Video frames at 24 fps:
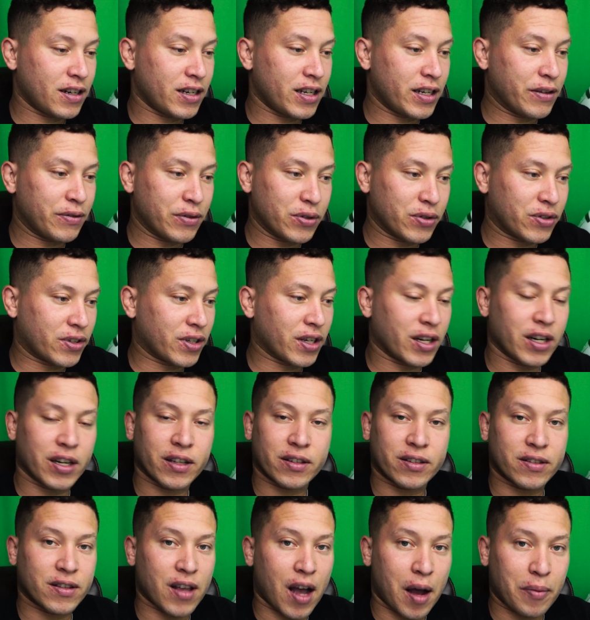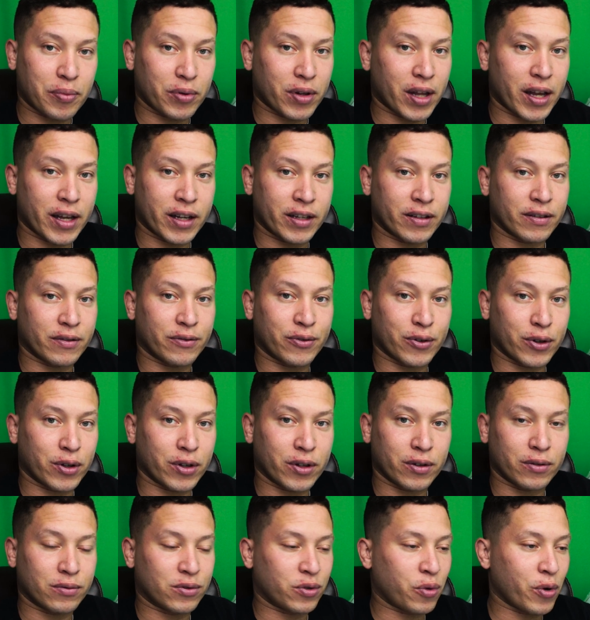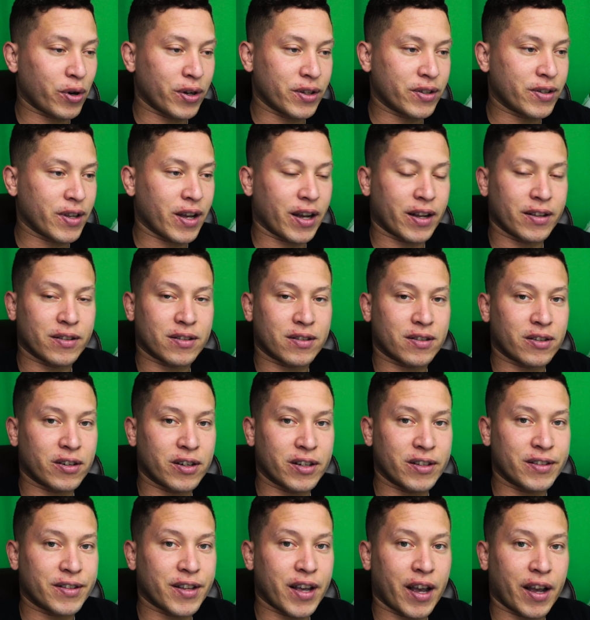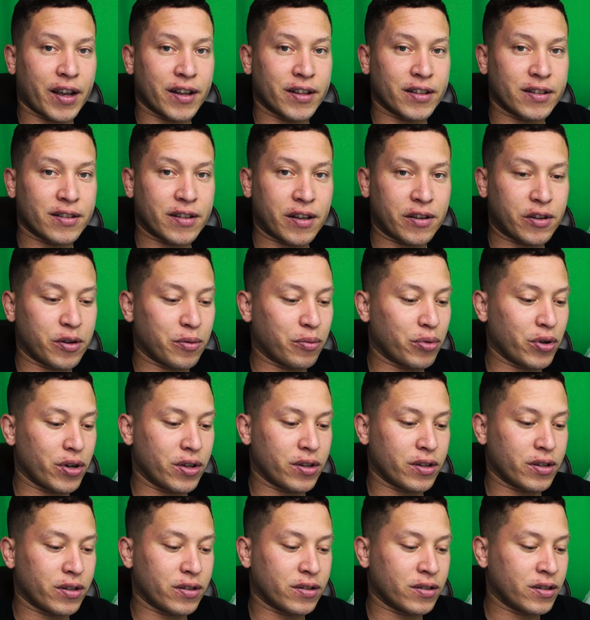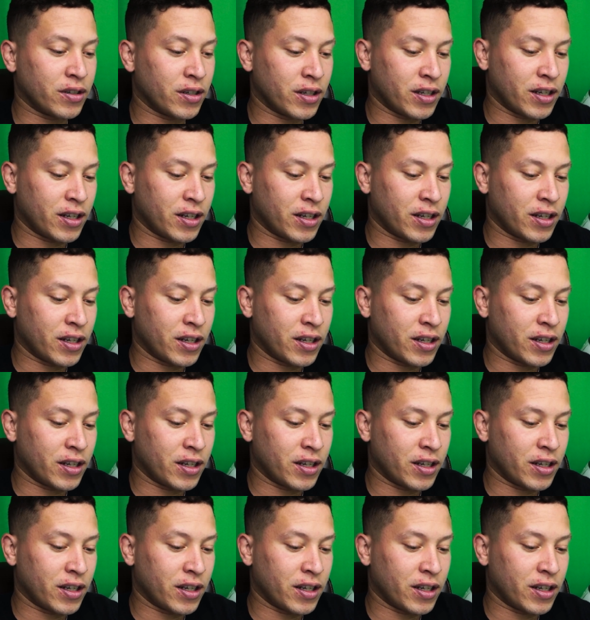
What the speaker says: if you sit at a stoplight for 20 seconds, 30 seconds, and you're breathing